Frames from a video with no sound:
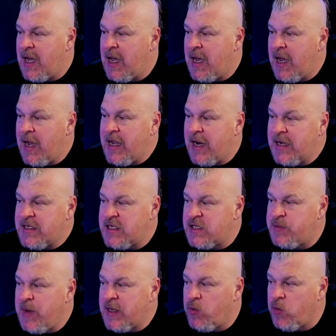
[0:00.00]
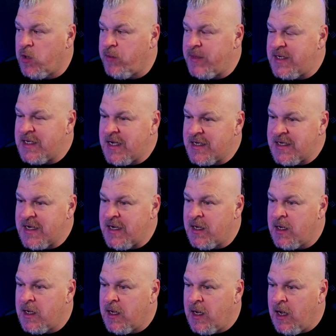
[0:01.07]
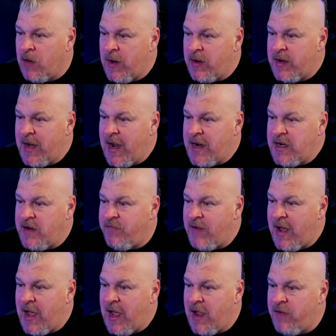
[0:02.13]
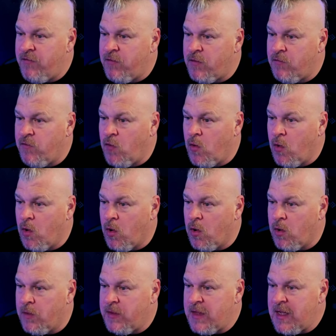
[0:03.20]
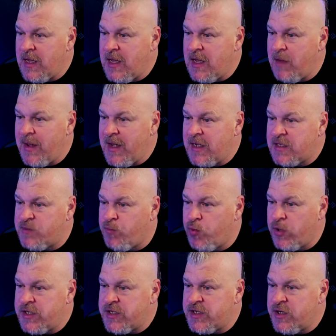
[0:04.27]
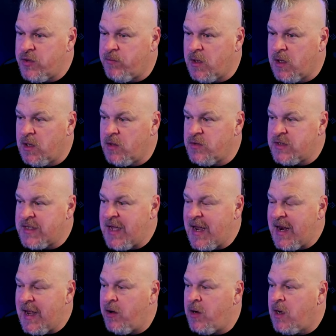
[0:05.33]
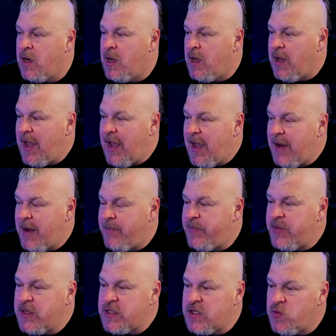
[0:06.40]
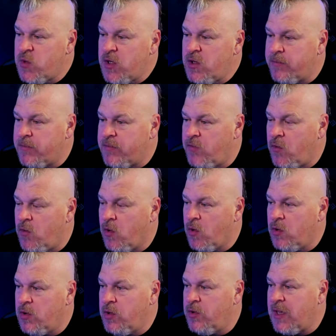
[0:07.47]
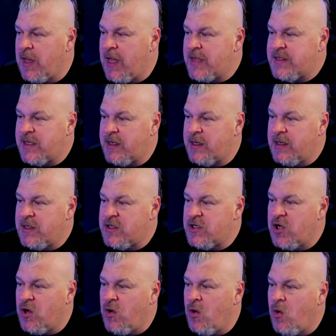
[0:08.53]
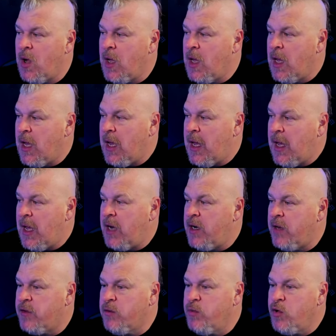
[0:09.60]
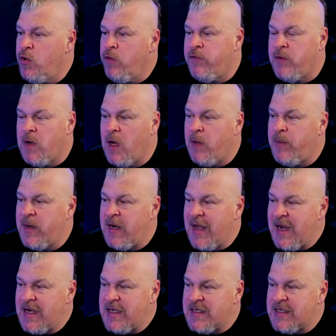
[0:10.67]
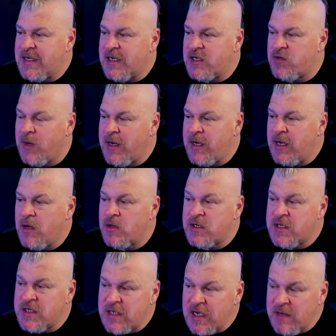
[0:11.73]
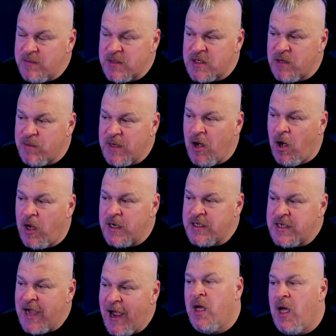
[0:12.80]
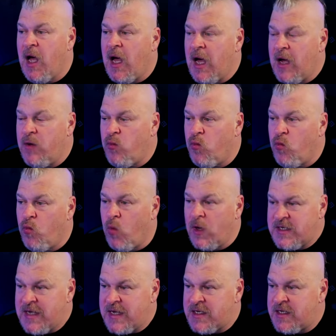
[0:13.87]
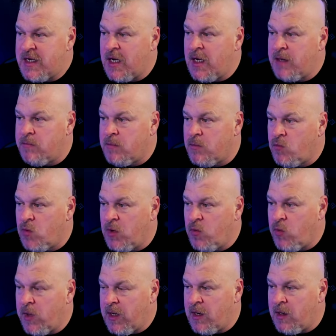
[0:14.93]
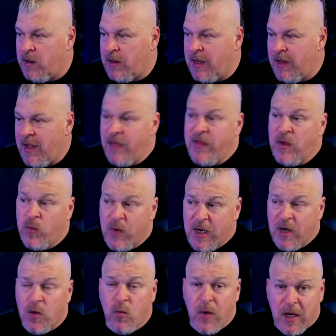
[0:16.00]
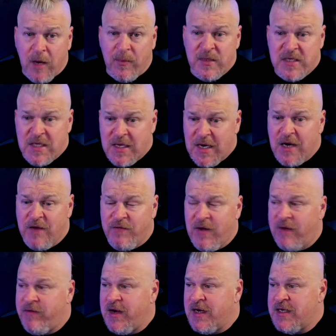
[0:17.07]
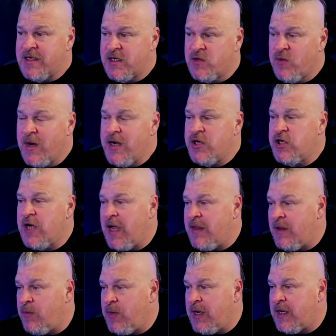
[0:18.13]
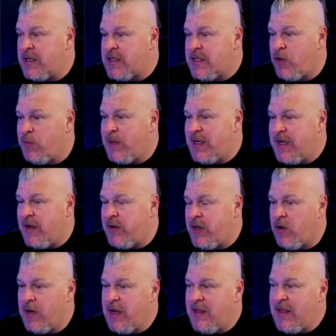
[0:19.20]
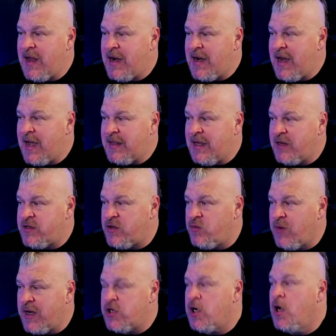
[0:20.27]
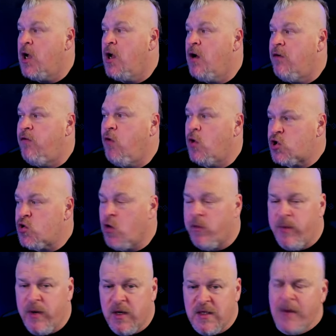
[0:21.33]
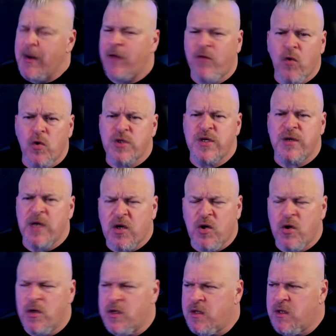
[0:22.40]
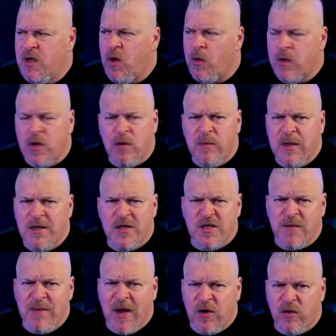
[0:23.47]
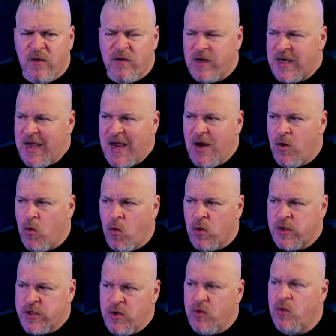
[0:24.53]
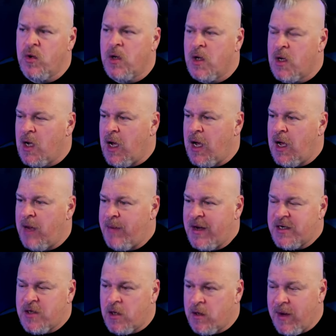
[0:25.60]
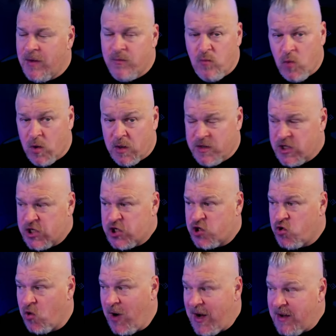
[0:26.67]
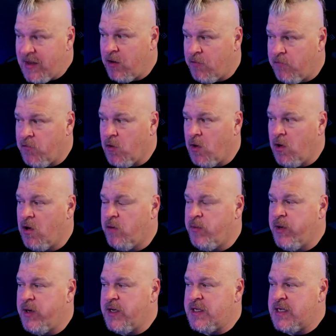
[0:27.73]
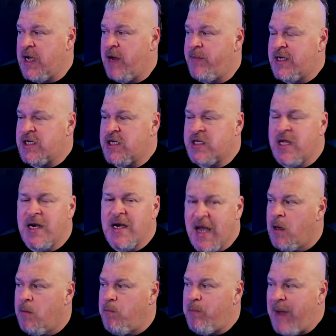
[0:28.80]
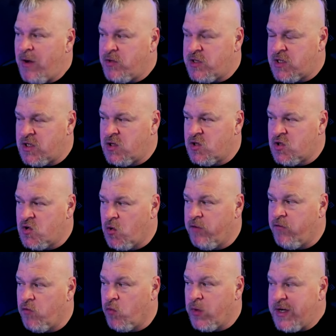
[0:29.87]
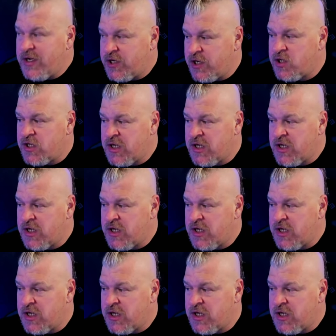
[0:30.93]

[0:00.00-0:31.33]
Uh, again, I suspect that we're going to be testing around ninety-five for the E M As pretty soon. Close that out. And this is what it looked for Luna Classic. So, Uh, another move up into eighty-six right here seems to be on tap. Uh, once that's done, we'll, we'll get a, I think we get a wick up into the ninety-five, ninety-six range, and then we get a settlement down here in that nine thousand range for a short period of time. Now, of course, it, it could, you know, it could be just a matter of a day or two. Uh, I'm not talking about we're going to just trend a long period of time. That's just the next bounce sort of region.